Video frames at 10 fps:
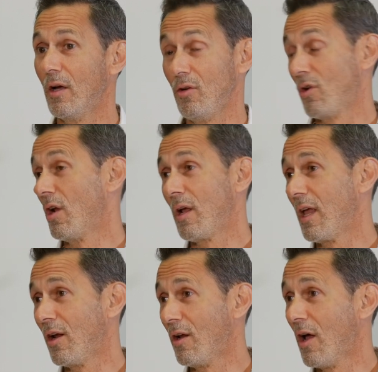you're going to
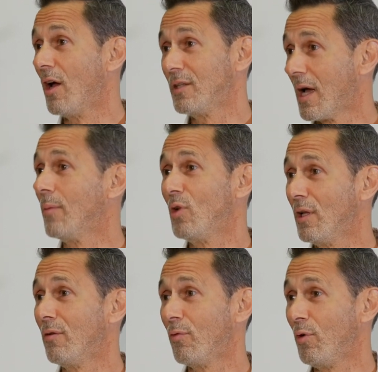get an on-time
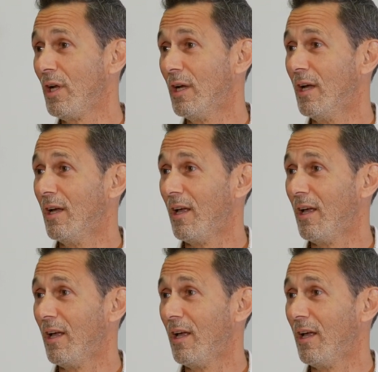delivery,